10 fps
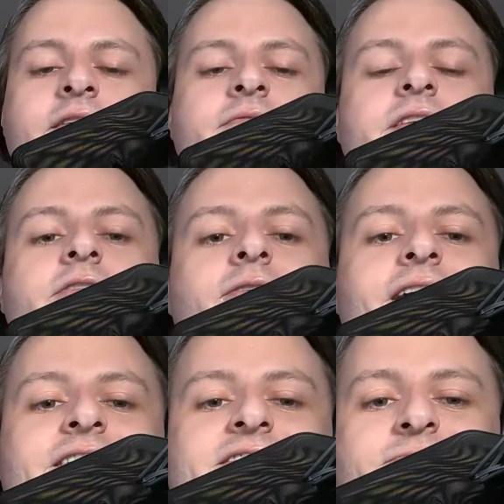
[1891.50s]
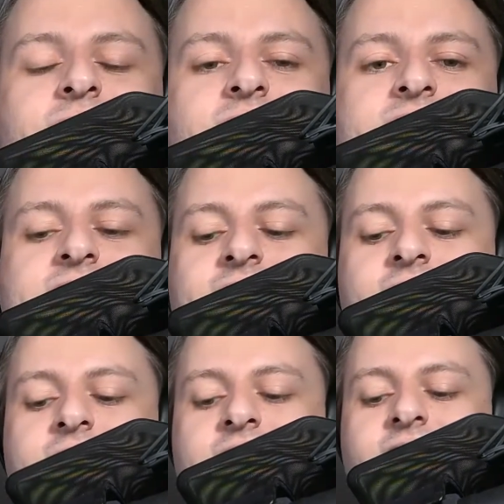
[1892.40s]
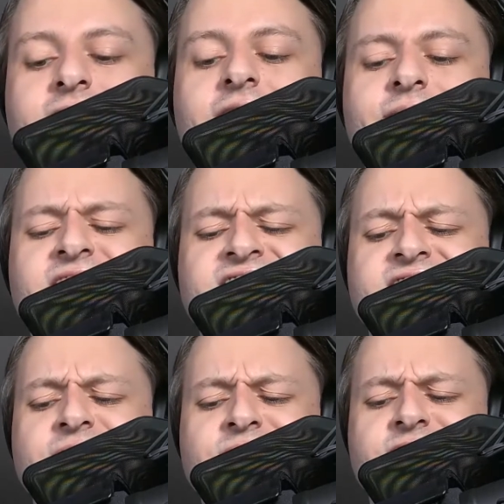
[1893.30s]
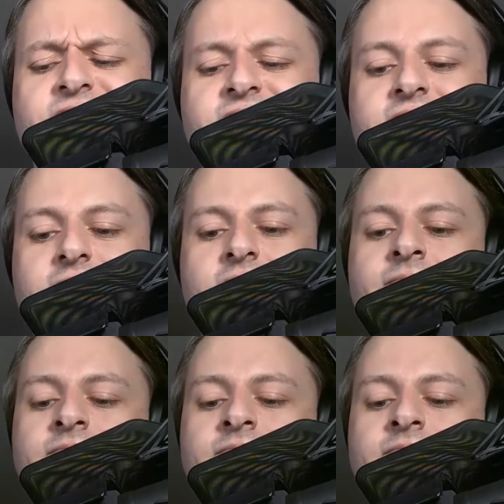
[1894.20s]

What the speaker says: You know, I just realized. Here, let me try that again, okay?